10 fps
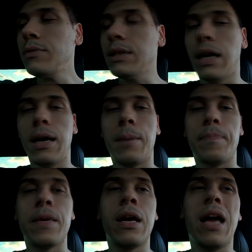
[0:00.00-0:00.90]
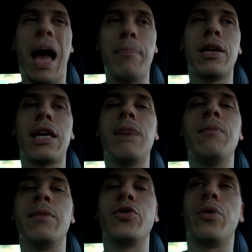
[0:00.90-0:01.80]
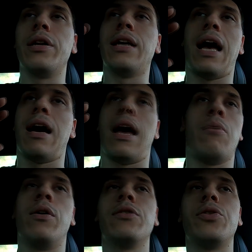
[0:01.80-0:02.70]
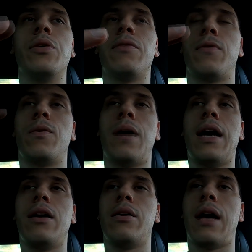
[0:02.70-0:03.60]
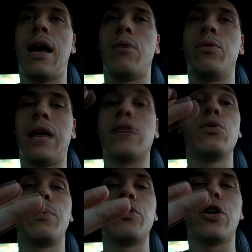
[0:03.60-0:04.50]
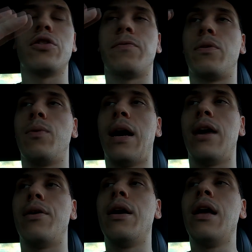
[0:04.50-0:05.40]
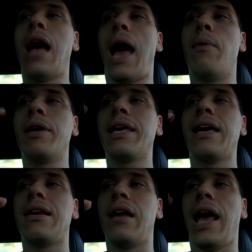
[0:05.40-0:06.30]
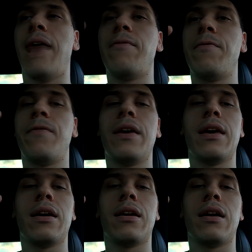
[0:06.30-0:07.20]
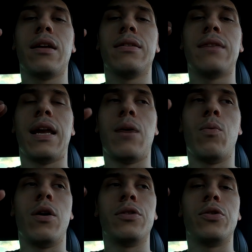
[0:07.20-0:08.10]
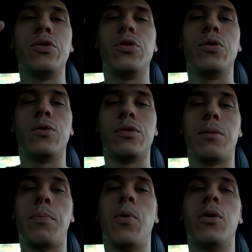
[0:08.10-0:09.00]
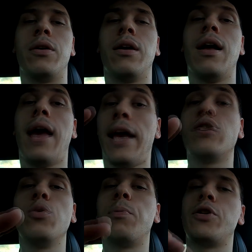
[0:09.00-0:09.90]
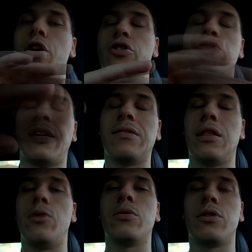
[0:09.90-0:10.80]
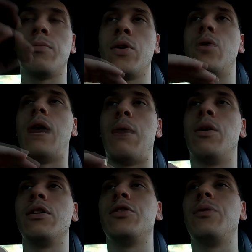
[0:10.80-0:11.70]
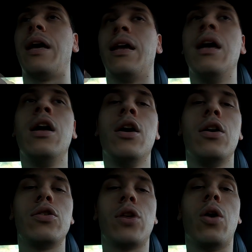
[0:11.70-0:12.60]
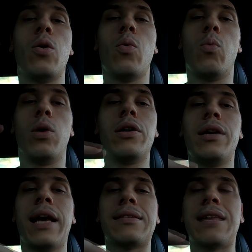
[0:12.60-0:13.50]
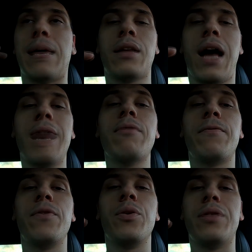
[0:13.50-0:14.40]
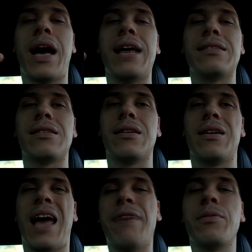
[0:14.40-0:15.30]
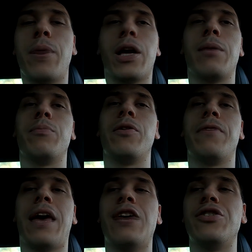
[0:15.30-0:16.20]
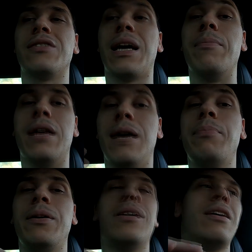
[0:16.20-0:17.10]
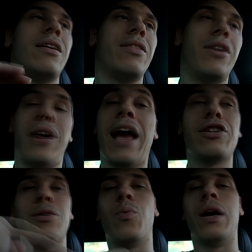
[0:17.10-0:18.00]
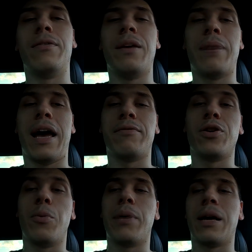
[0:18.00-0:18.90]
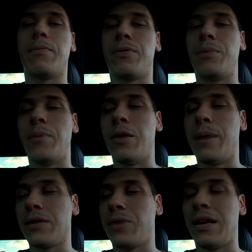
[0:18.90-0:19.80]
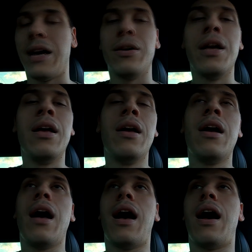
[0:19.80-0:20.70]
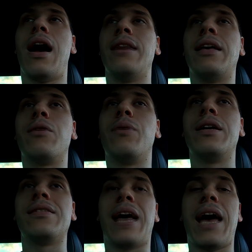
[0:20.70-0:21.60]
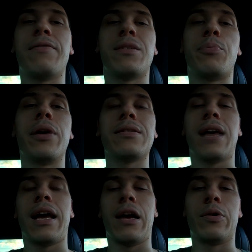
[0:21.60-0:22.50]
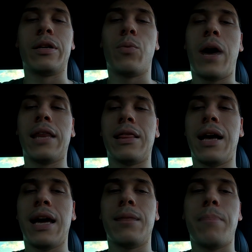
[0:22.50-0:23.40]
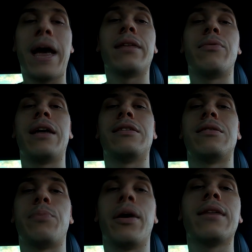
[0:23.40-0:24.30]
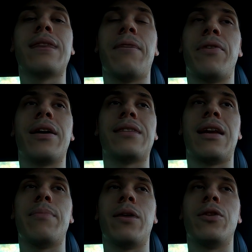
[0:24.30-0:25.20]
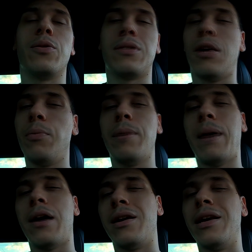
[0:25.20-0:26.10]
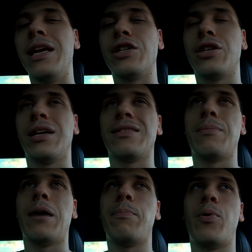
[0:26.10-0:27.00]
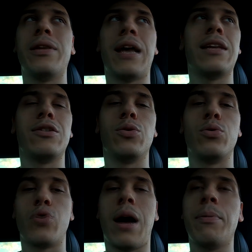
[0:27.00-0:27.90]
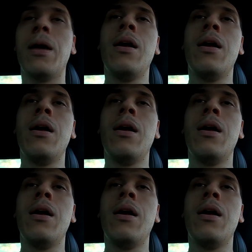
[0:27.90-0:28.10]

I'm going to keep the majority. I want to tune it for a while. I will not supercharge it for a while. I want to get everything that I want to do to support a supercharger. That's the long-term goal. I want to do that. So what are the next steps? I have a few nice aftermarket modifications coming up. They're actually one of them I have to go pick up from the mailbox right now. Another one is I have springs. I ordered white line Magnerite springs. I'm very excited about those. They'll be about an inch. It's about 0.92 drop,